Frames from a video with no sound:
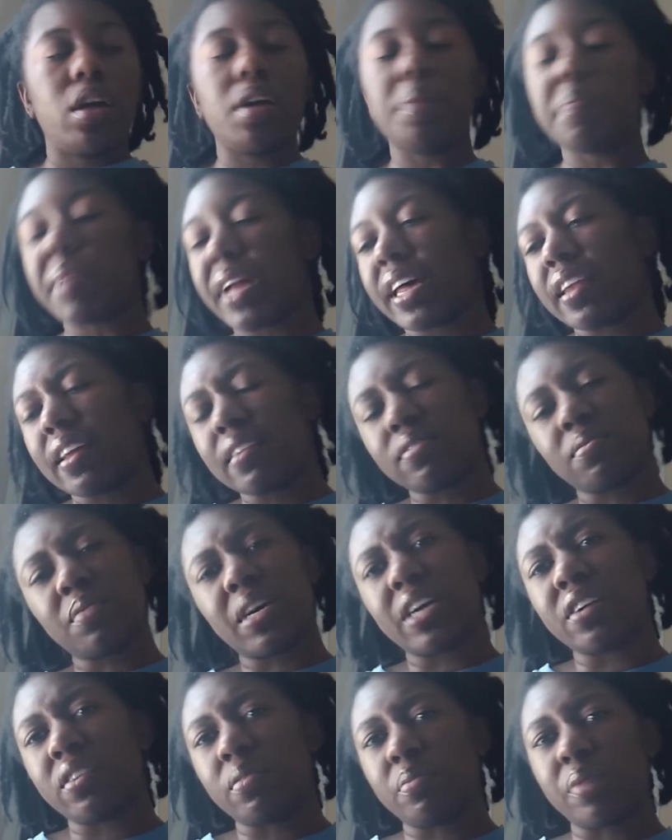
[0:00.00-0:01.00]
Black Lives
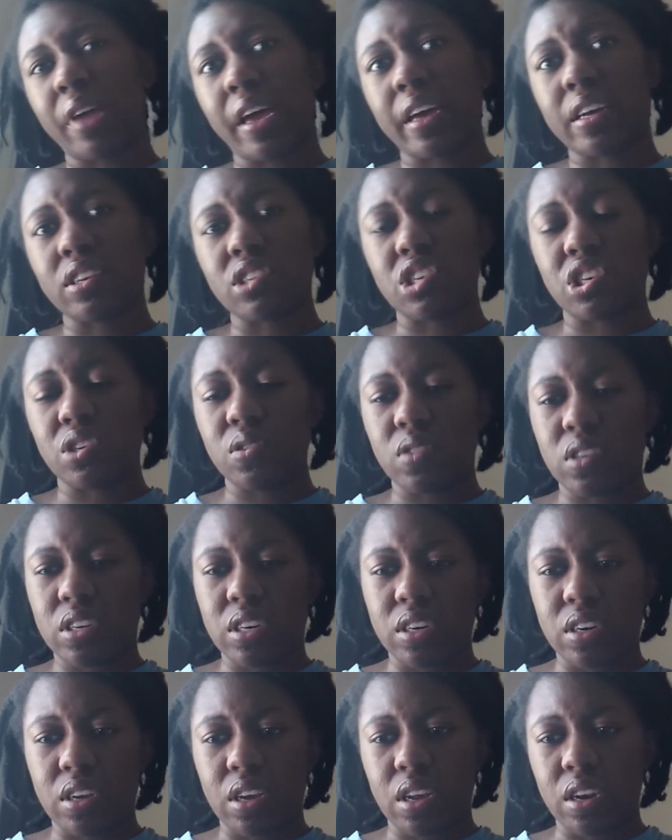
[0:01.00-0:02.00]
Matter and Black issues and
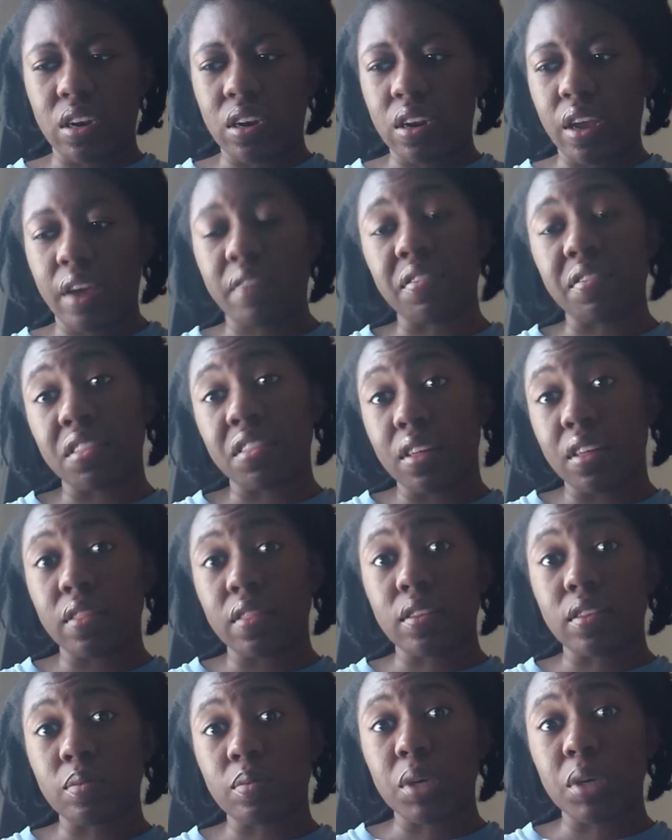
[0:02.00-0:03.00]
everything
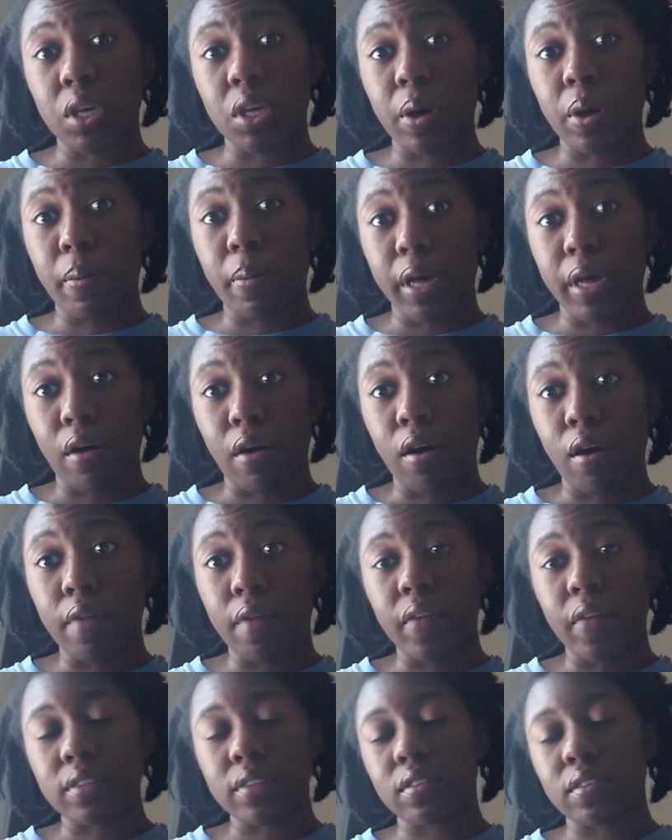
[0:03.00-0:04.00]
that's been going
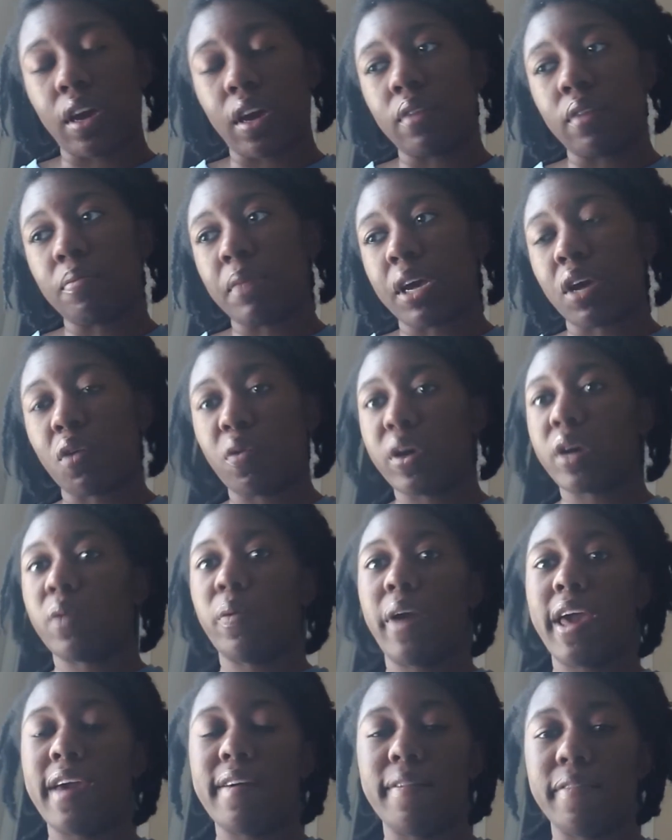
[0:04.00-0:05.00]
on. That's kind of my quick
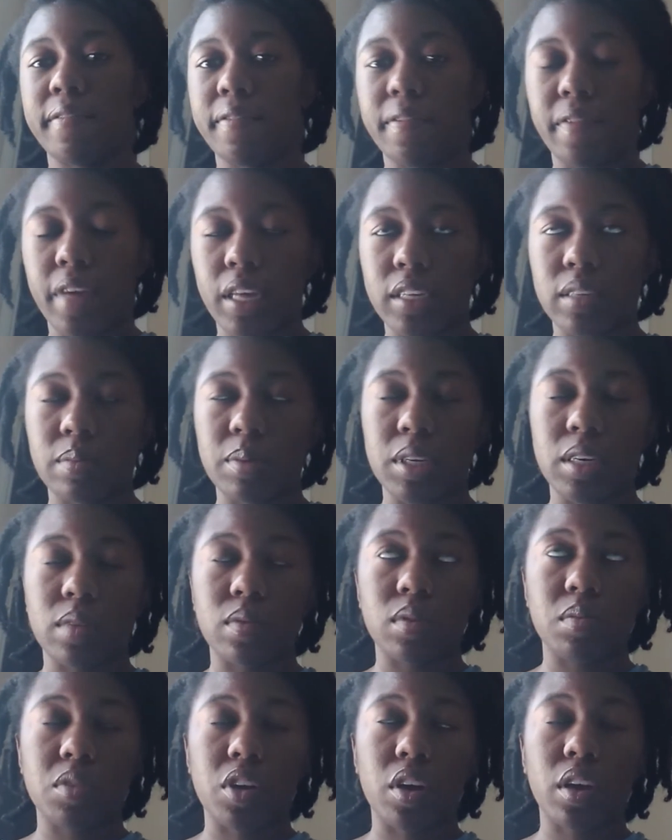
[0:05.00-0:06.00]
way of explaining
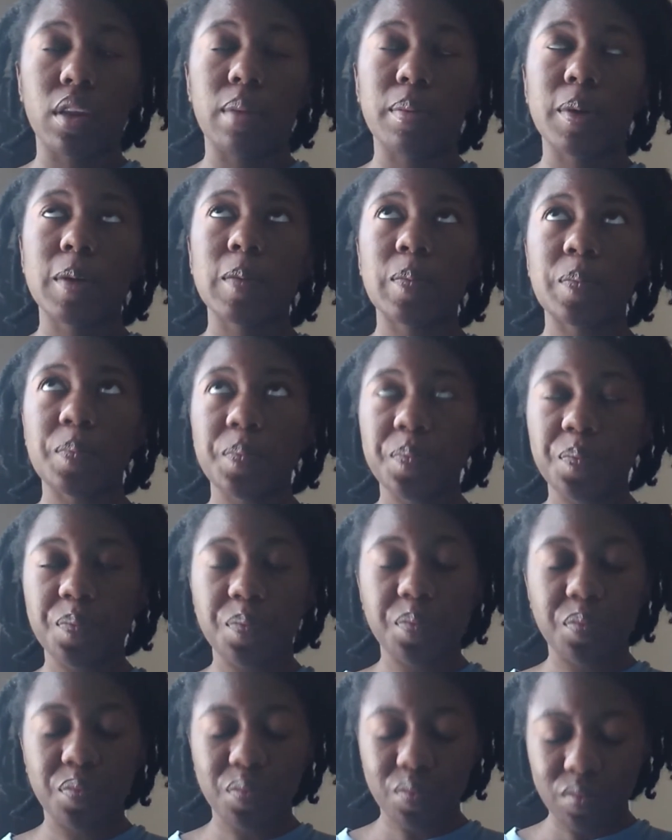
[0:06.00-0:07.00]
what I'm talking about.
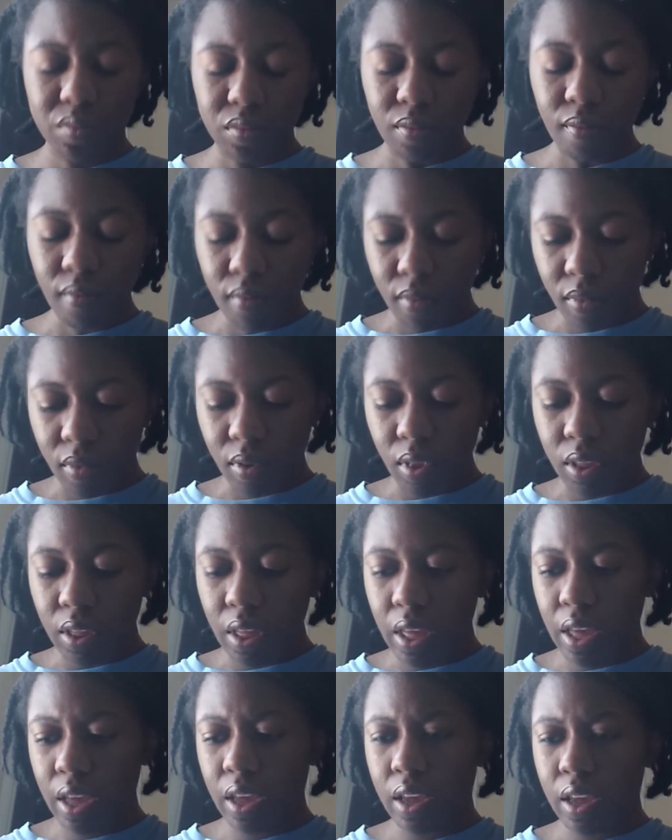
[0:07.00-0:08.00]

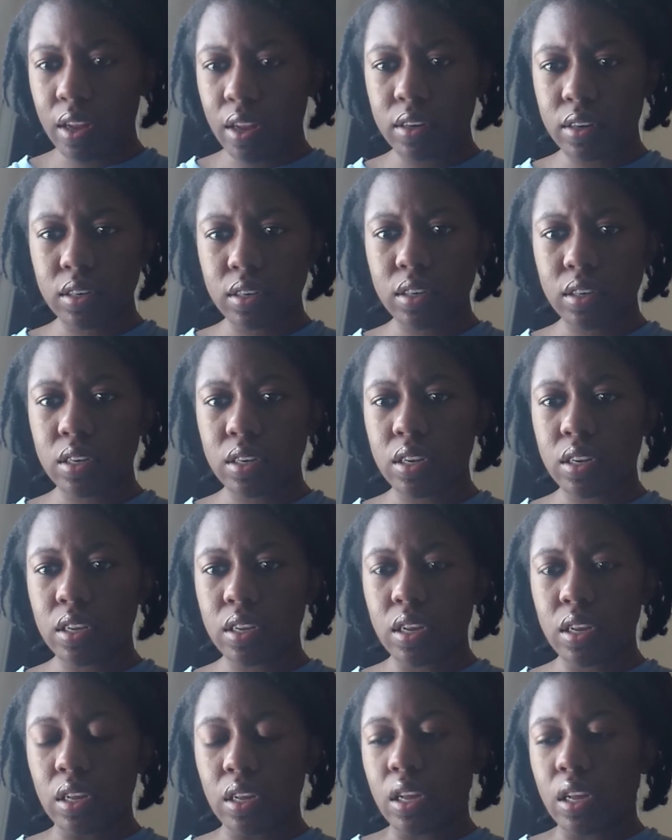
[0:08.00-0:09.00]
And
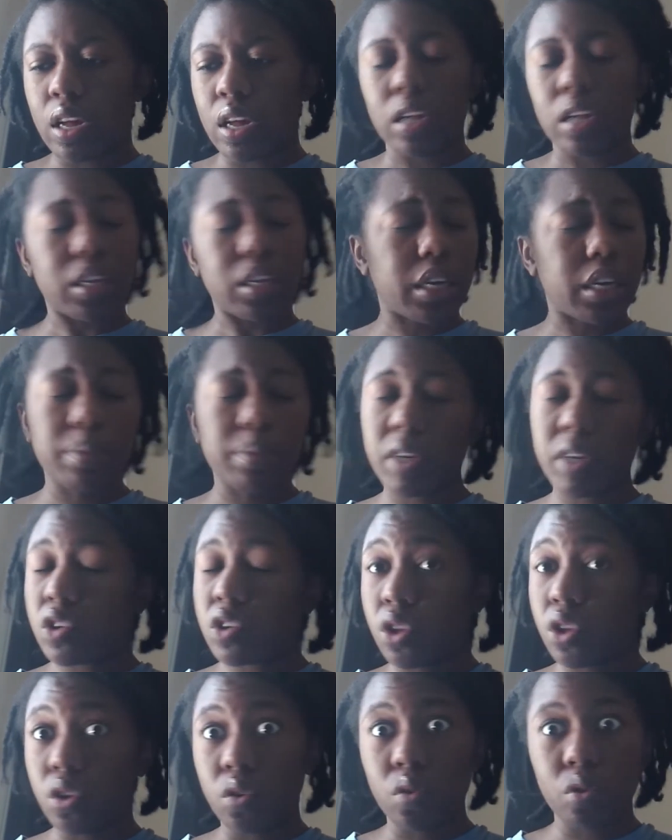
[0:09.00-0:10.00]
like I'm like
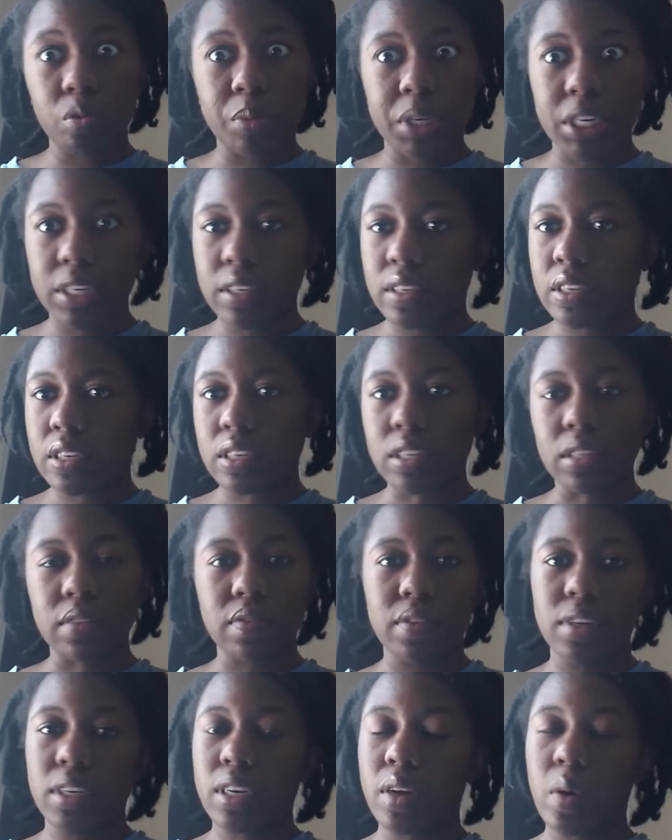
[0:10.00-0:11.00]
2 minutes into the
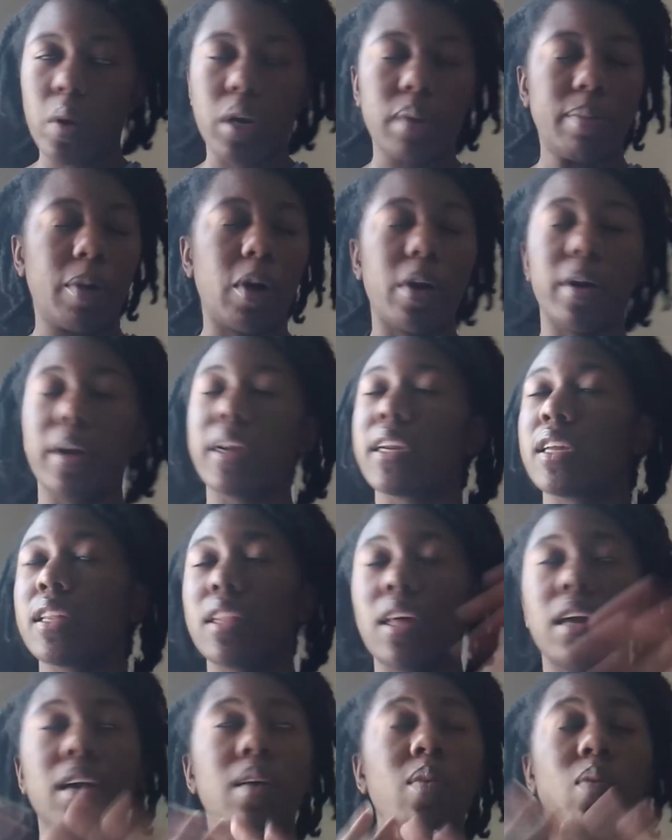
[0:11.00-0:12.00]
video and I'm already
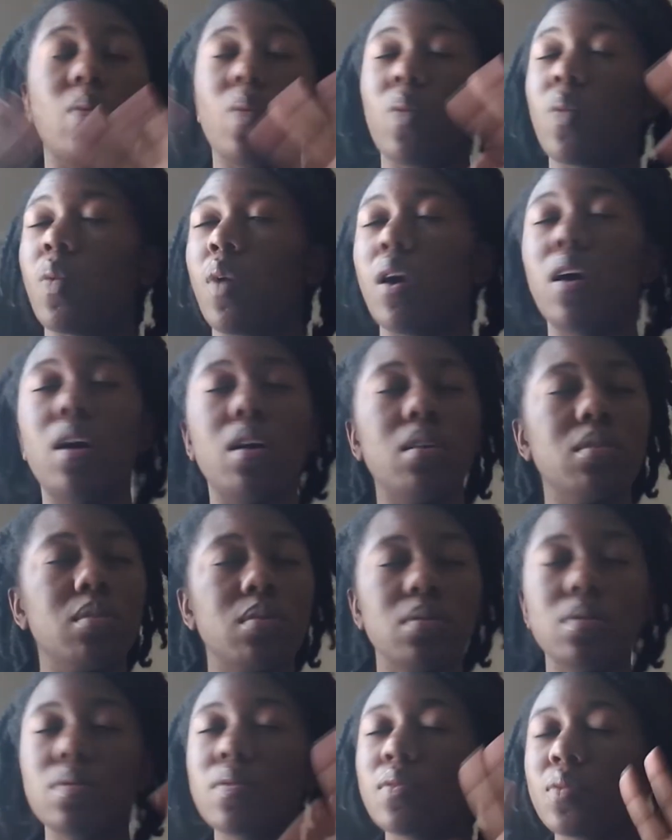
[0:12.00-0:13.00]
like,
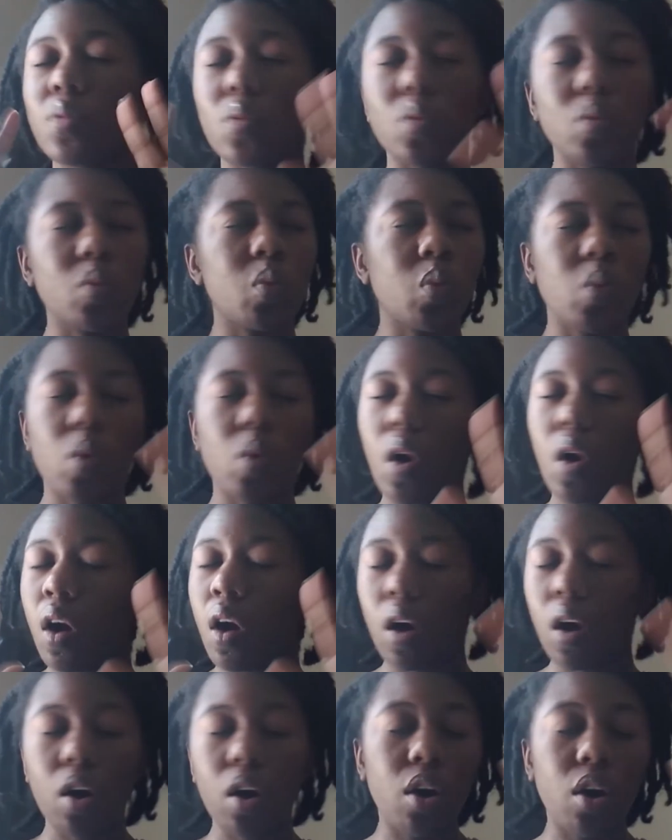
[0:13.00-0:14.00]

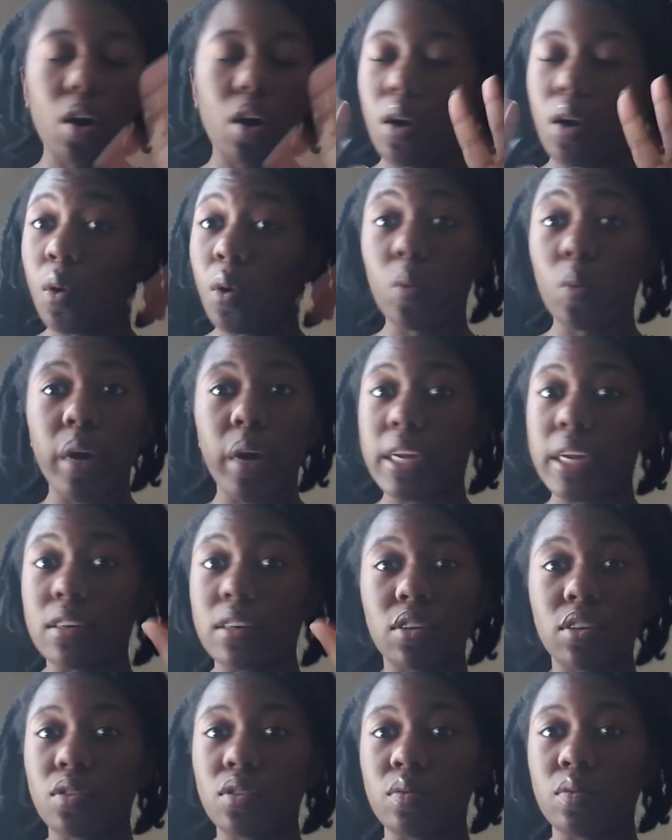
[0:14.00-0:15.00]
whoa, way
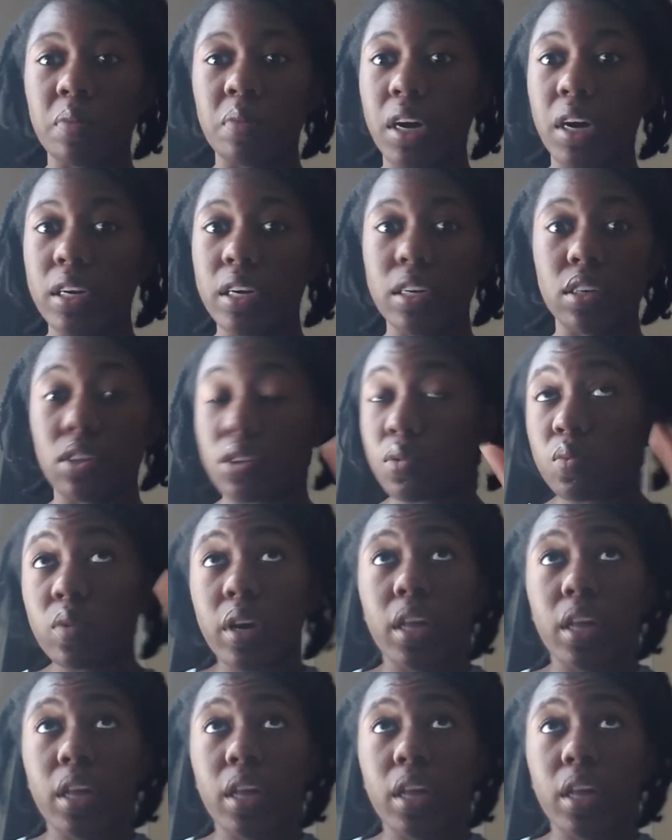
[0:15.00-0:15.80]
too much.